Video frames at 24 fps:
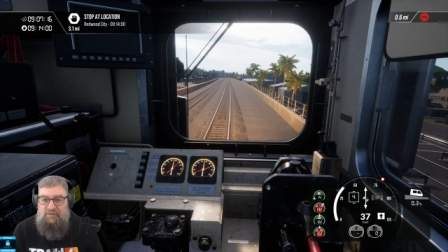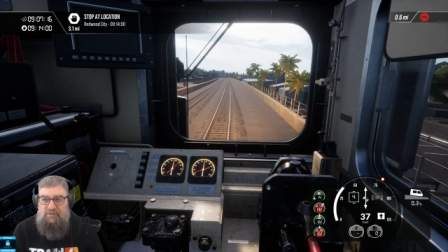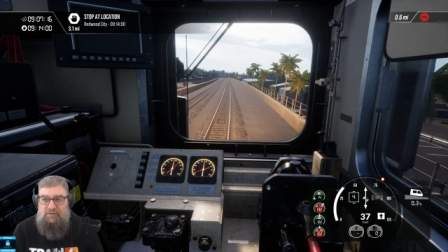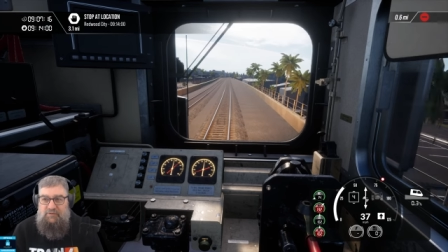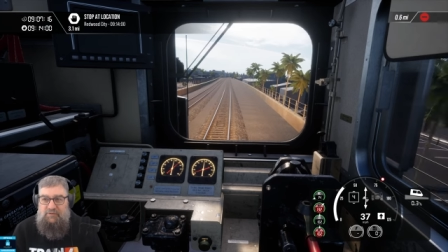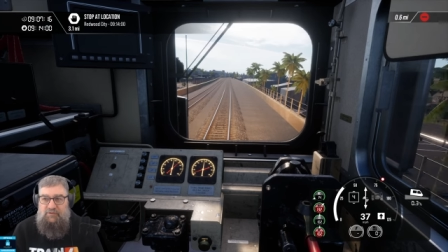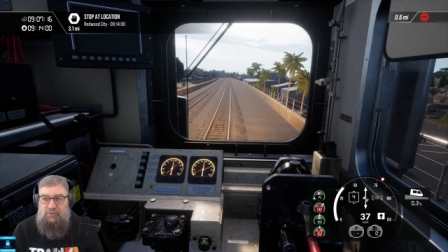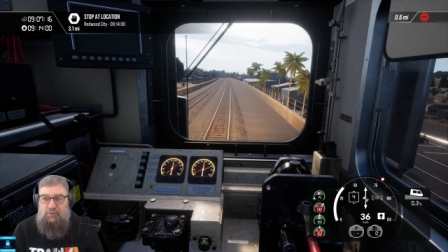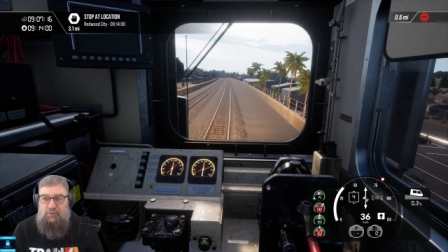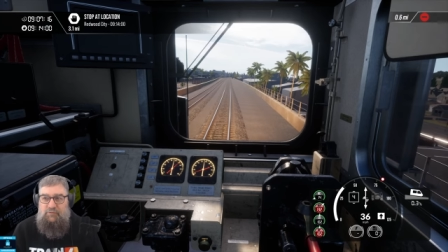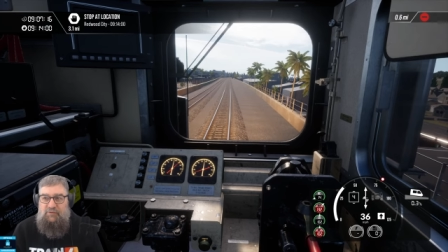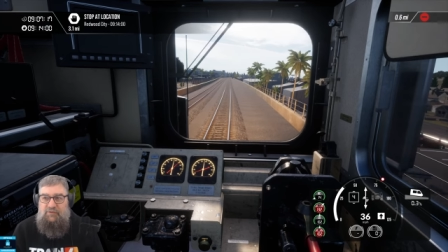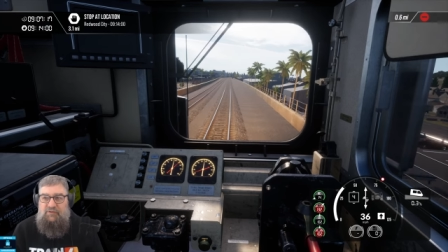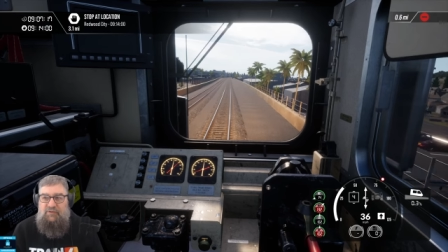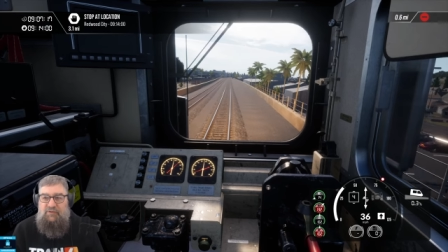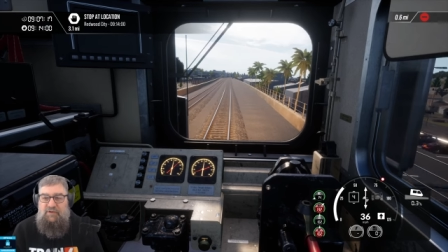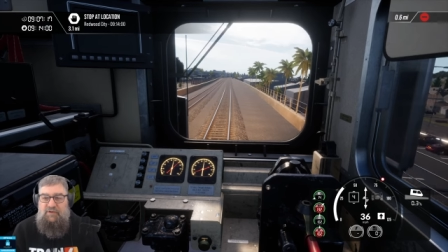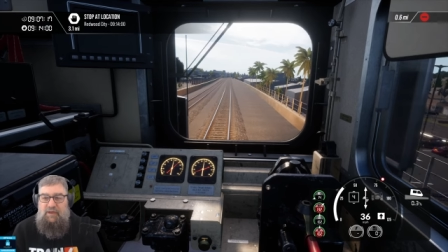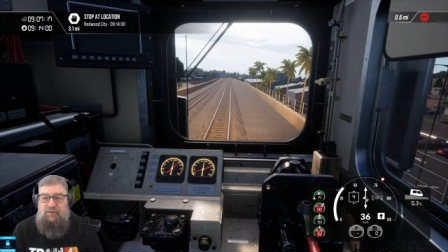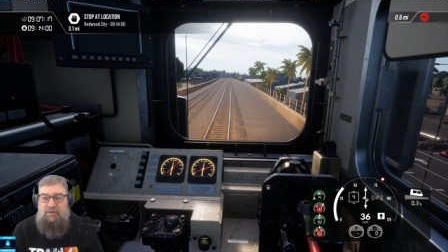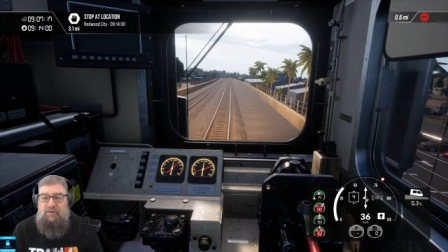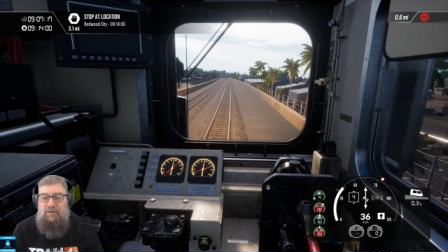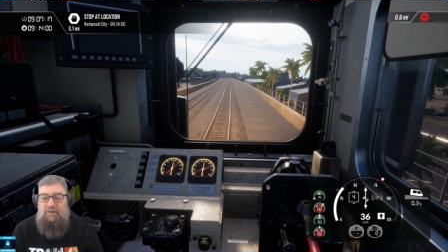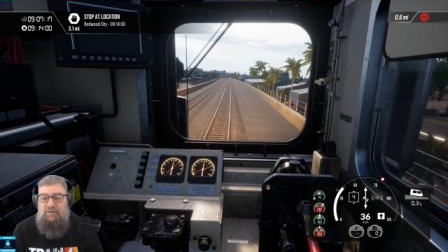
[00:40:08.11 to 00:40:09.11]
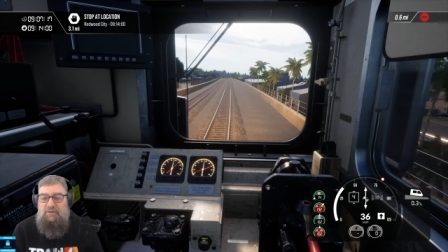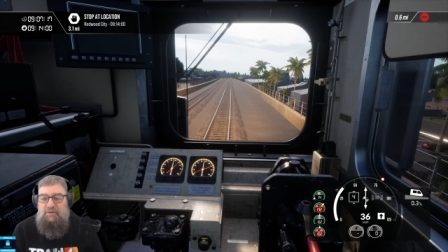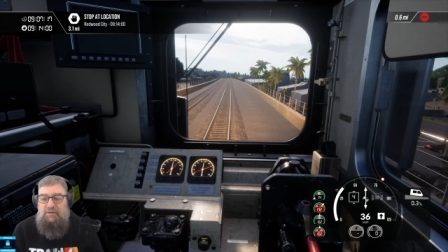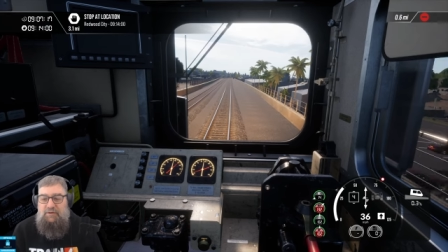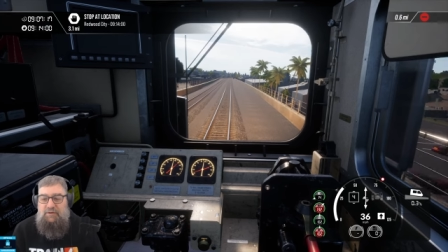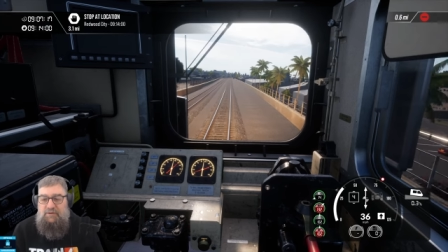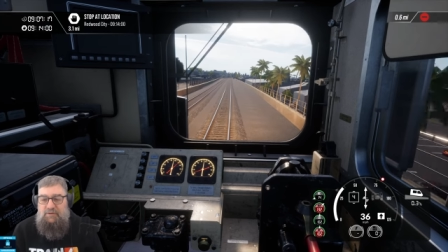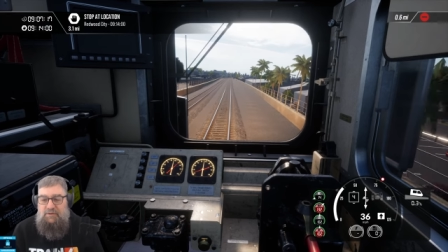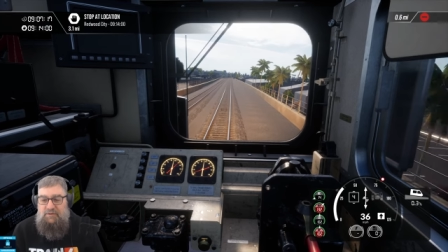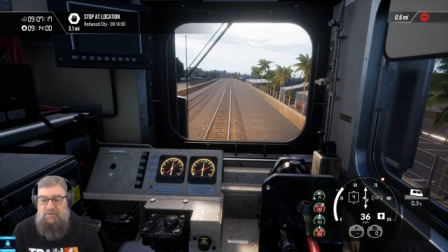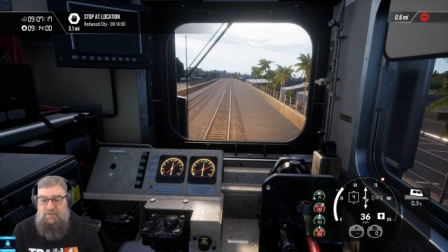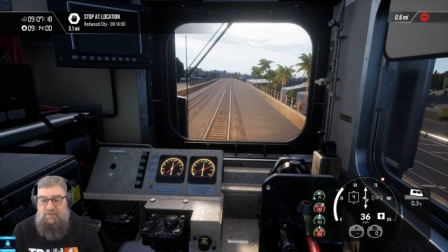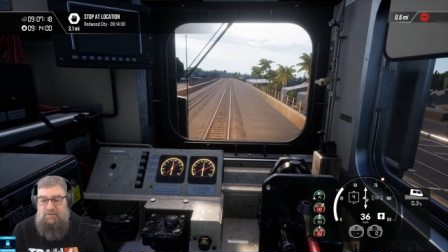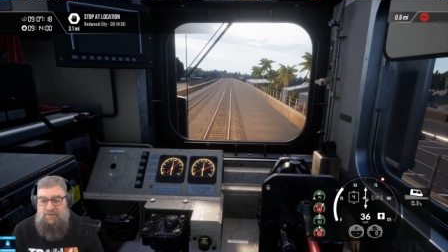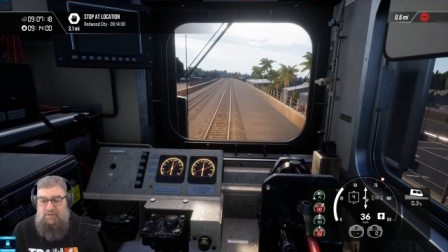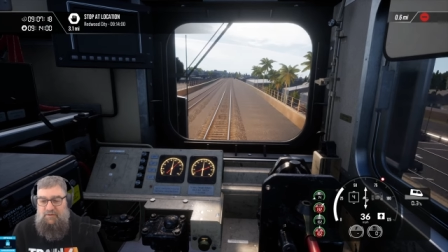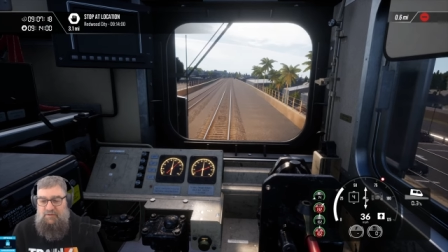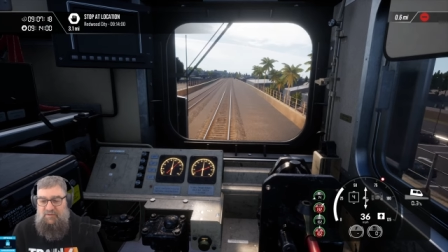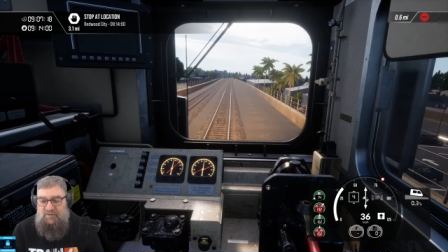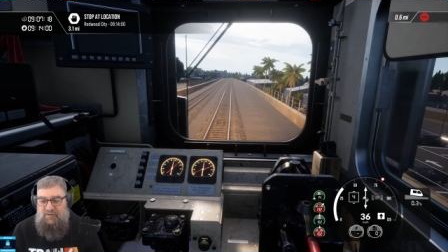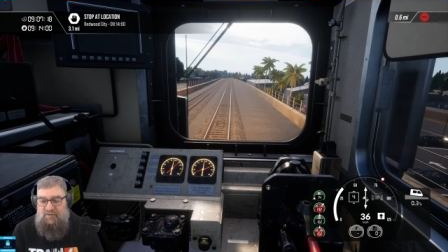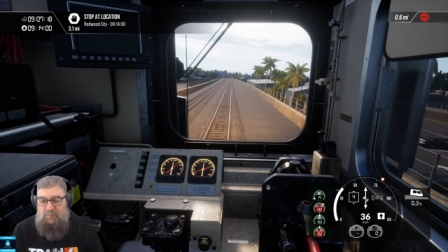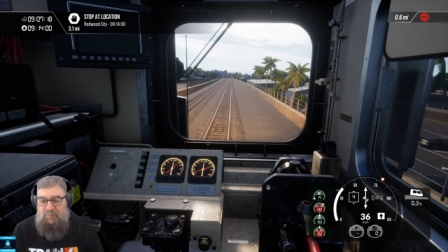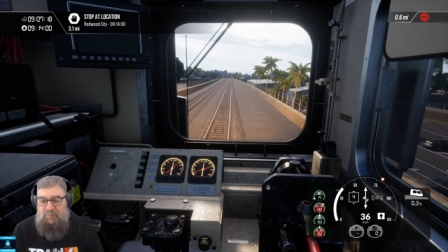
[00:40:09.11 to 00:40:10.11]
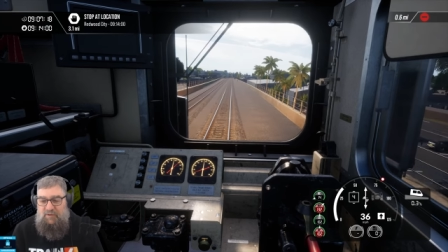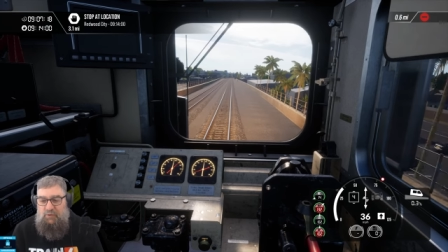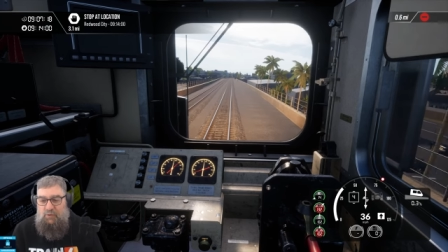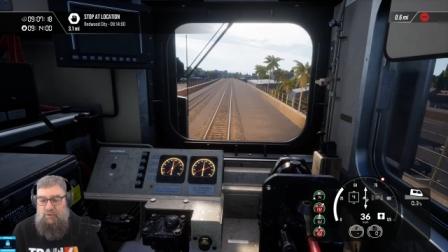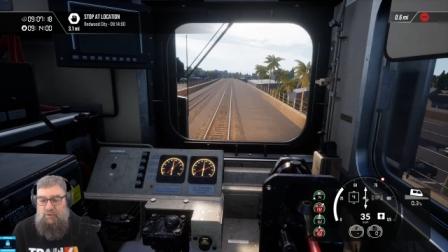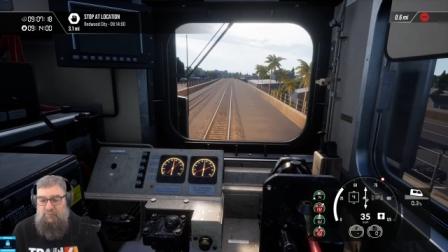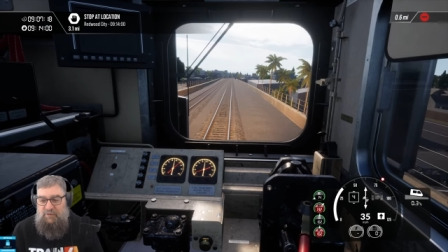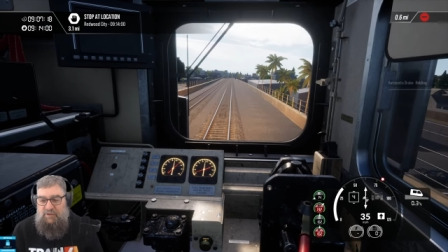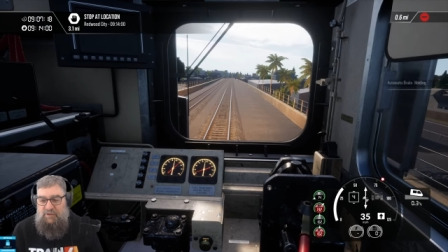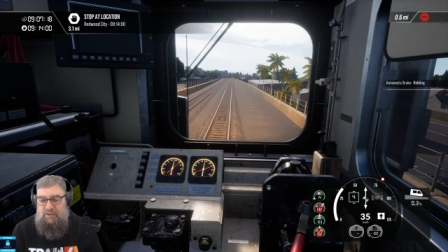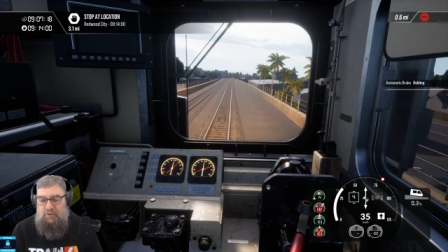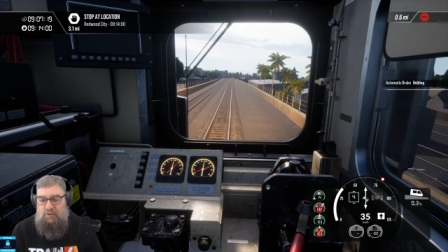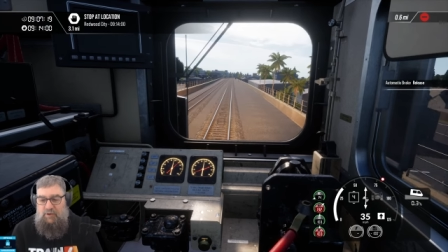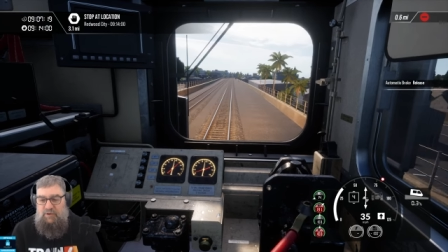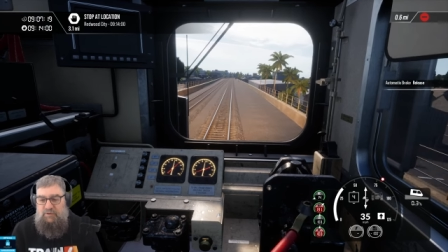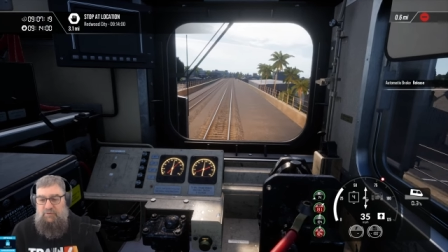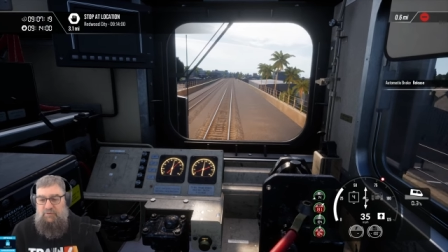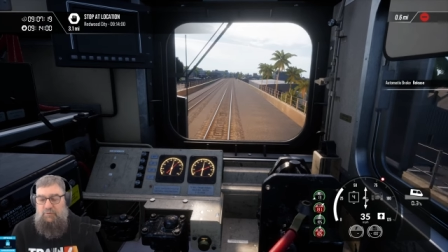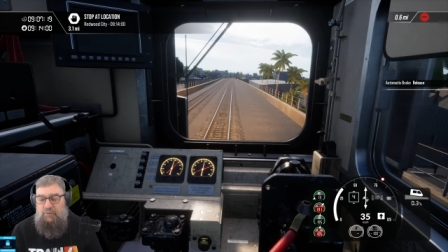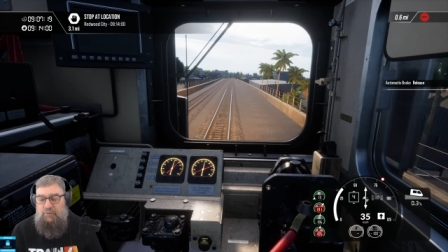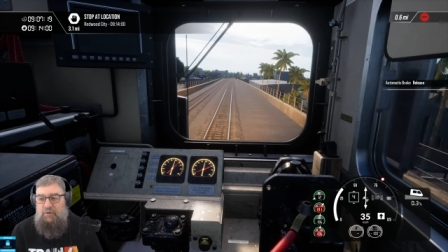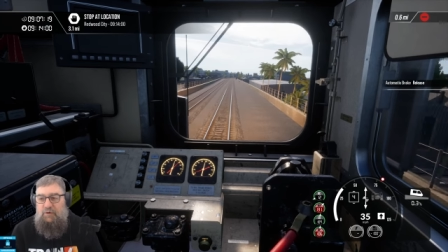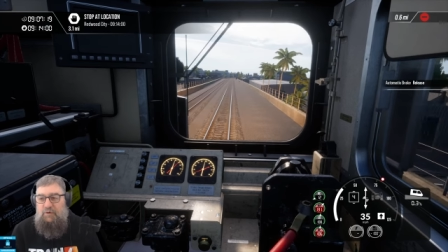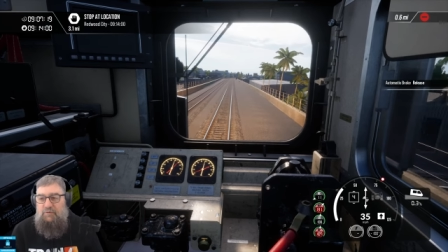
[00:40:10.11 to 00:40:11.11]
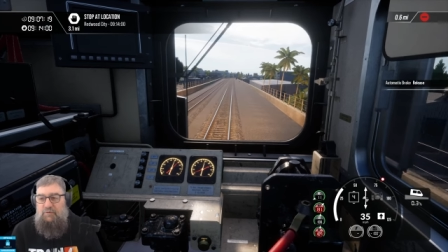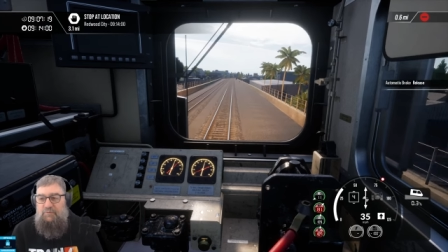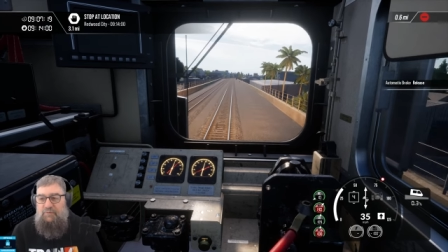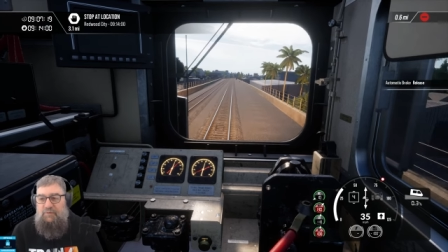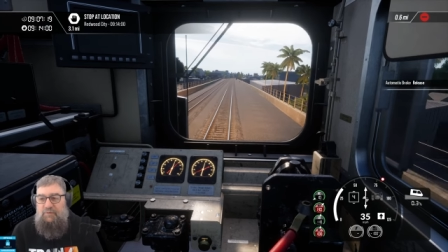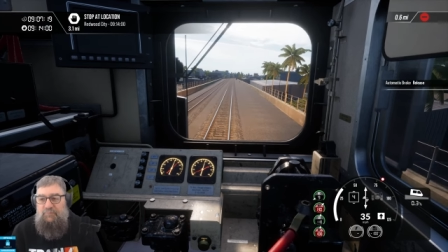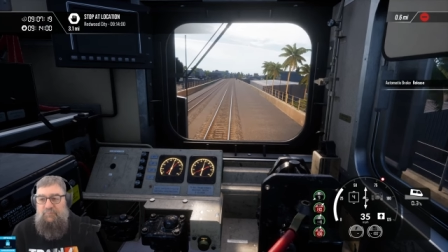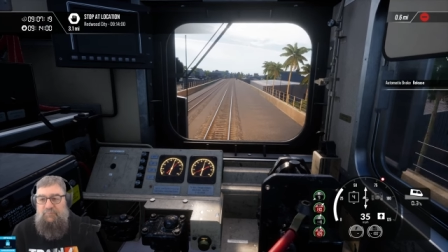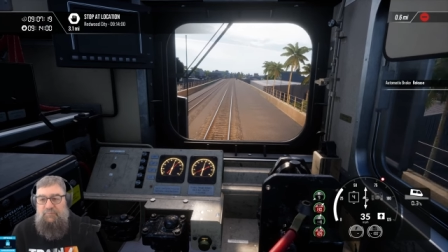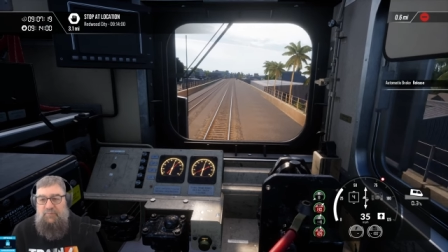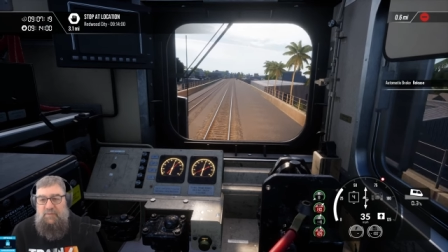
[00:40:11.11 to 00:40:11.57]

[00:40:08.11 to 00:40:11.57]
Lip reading: service together is something I really like the look of.